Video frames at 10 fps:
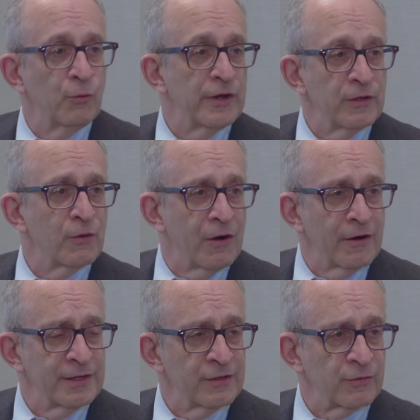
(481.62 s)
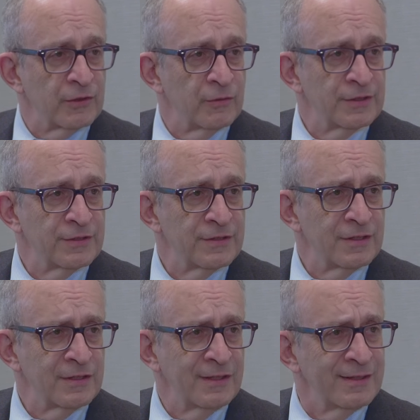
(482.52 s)
where you are on Israel, which
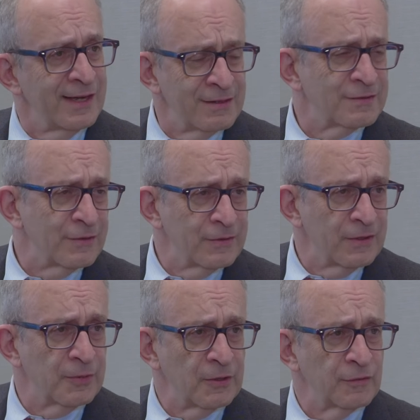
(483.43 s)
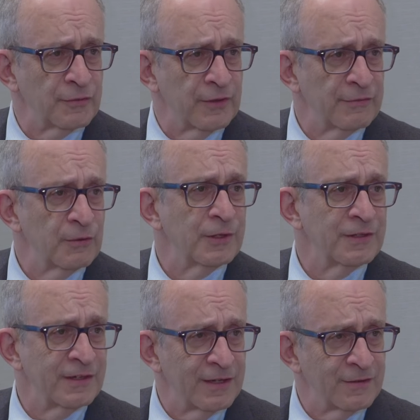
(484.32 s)
is not necessarily typical for everyone in
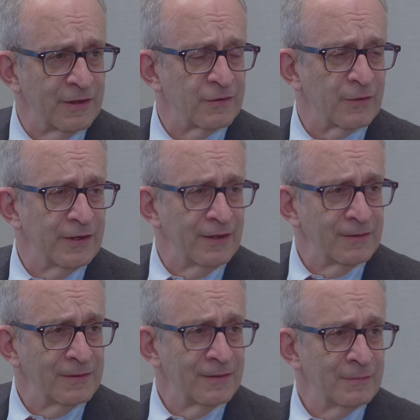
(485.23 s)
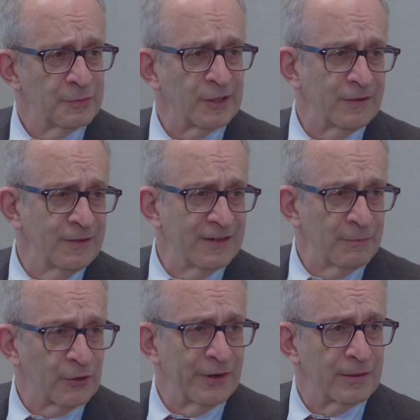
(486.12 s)
the United States right now, particularly in the
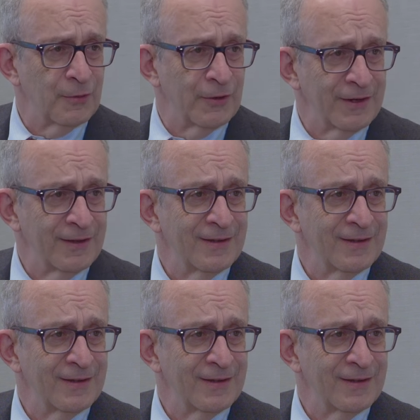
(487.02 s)
Democratic Party?